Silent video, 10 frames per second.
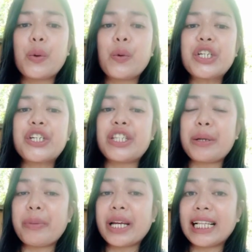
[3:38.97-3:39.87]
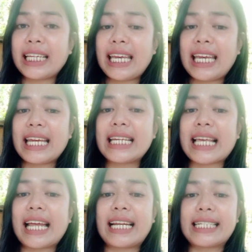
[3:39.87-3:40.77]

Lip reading: which typically is an